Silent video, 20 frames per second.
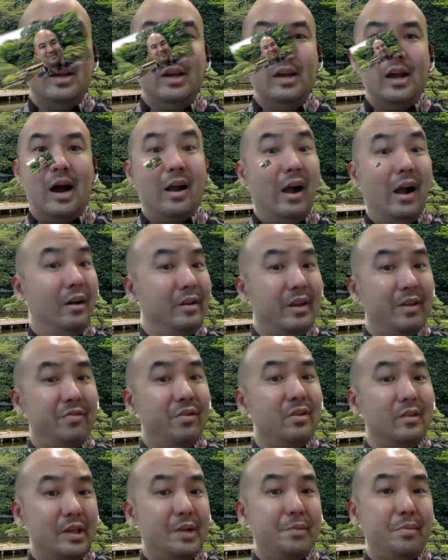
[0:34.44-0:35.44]
Uh, I'll give
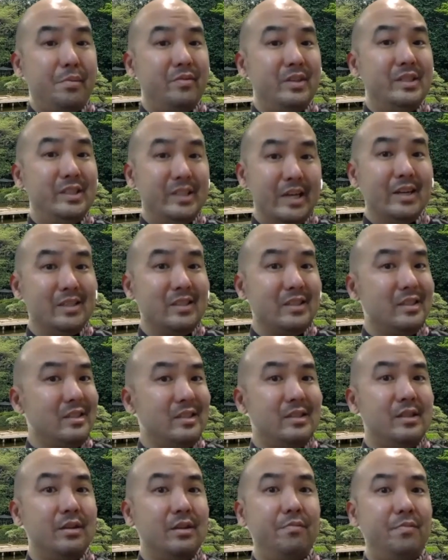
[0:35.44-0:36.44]
you a little bit of the genesis.
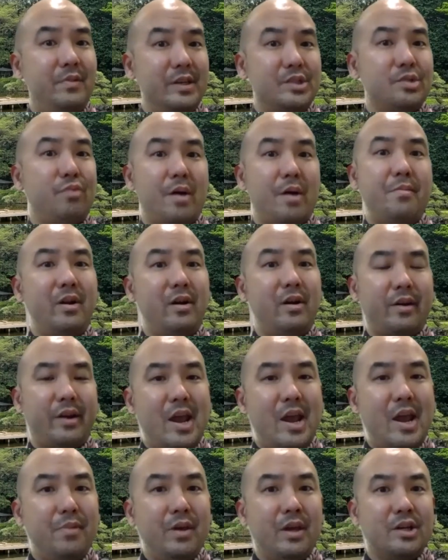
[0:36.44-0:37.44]
So this webinar
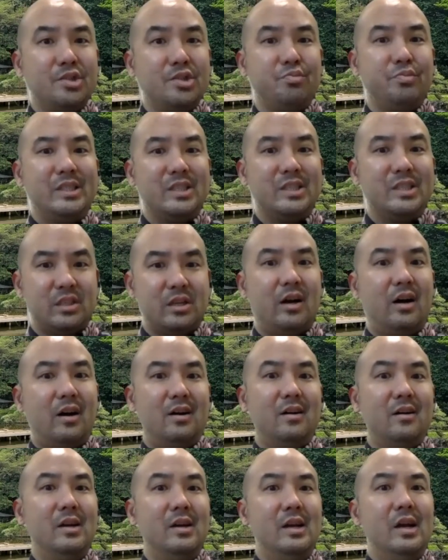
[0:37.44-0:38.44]
came because we
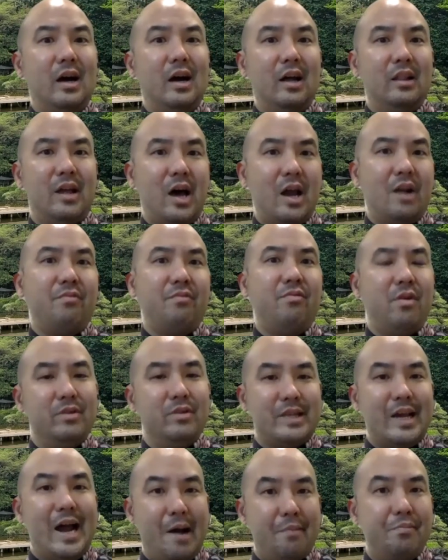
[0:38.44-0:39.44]
saw a lot of what
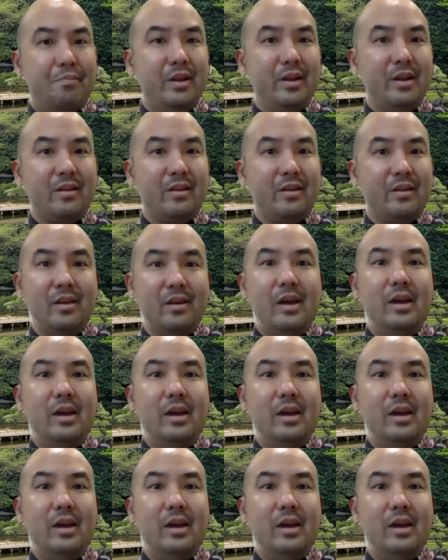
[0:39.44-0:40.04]
was happening